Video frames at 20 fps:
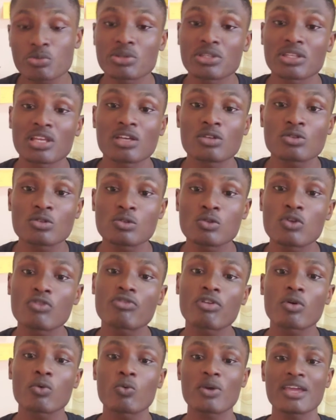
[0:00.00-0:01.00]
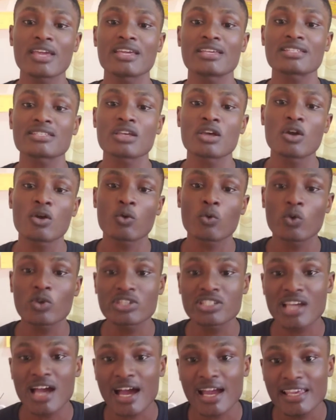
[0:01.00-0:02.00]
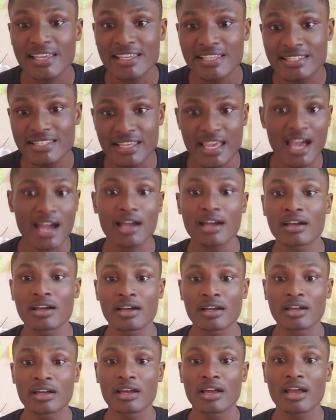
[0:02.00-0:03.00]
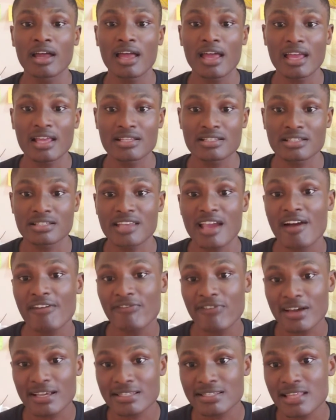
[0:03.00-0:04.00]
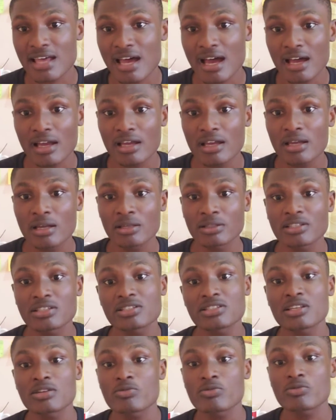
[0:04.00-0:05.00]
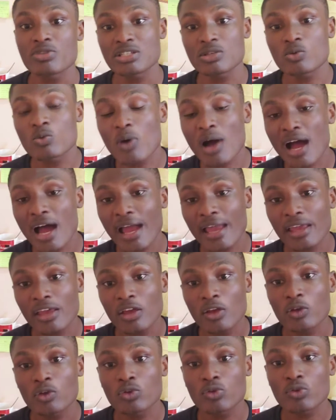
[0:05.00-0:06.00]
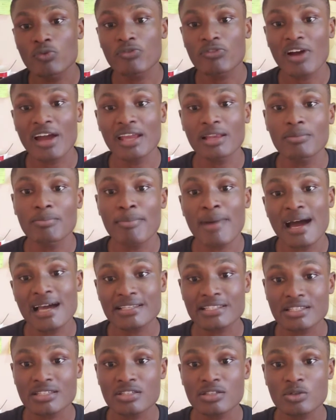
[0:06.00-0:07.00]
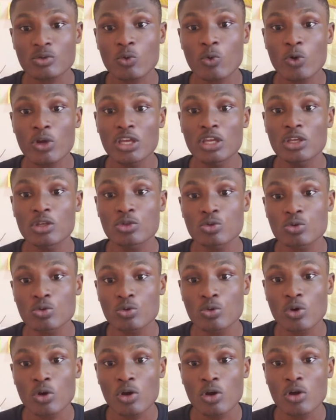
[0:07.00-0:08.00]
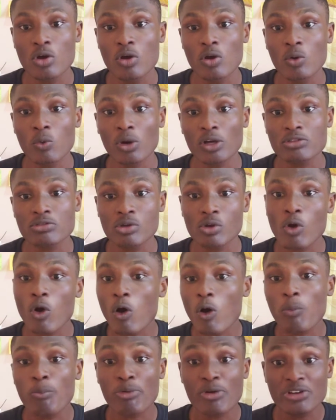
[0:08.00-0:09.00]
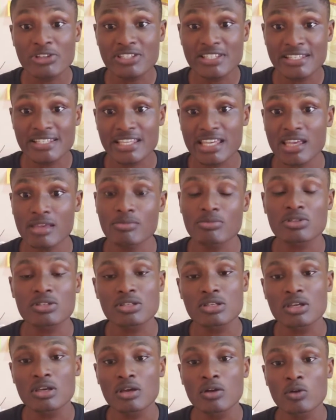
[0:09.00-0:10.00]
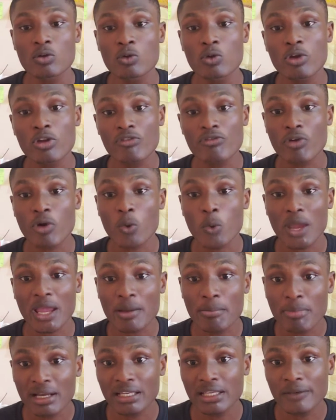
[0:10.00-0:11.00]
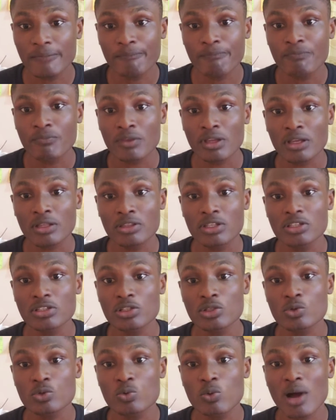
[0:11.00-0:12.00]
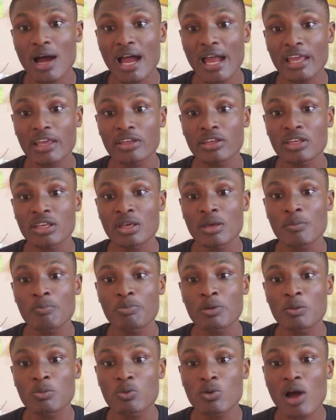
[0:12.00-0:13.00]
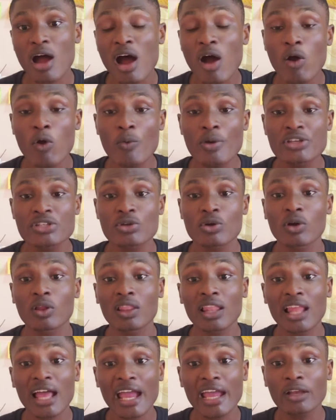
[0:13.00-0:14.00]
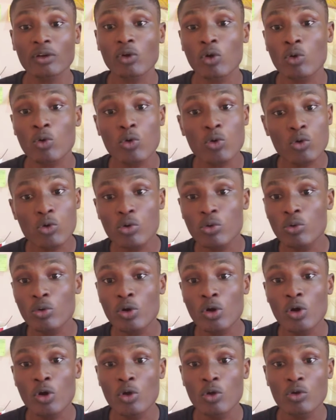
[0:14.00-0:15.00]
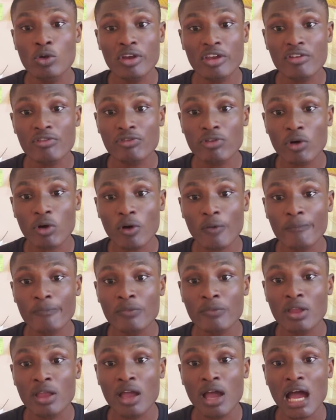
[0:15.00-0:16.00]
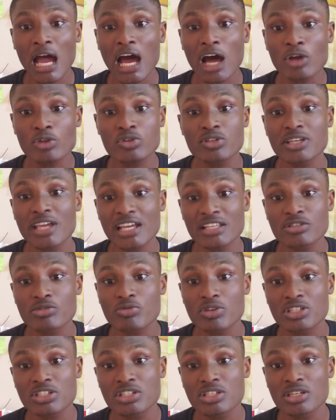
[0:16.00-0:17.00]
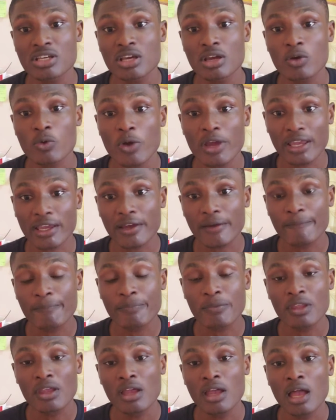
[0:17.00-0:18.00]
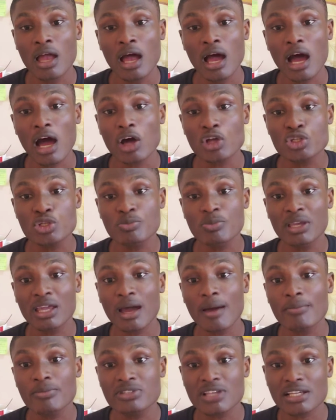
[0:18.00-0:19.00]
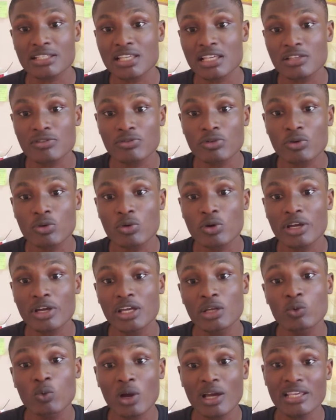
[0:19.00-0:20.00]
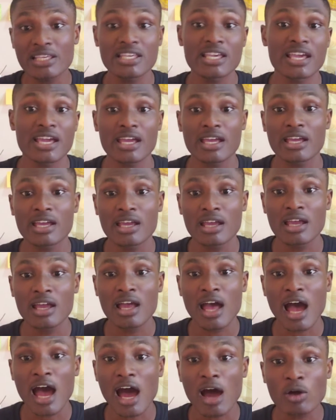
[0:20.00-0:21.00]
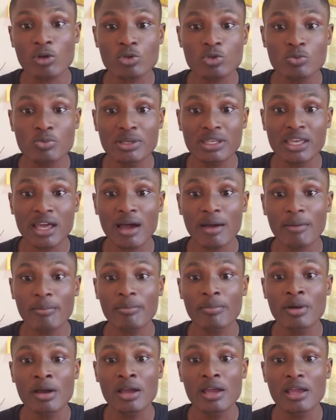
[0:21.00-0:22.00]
we tend to look for ways which are easier and they are faster. This is the reason why you find masses going into what you call Ponzi schemes, looking for quick money. This is why people are always online on Google looking for how to get rich quick, how to become successful in 1 year, how to become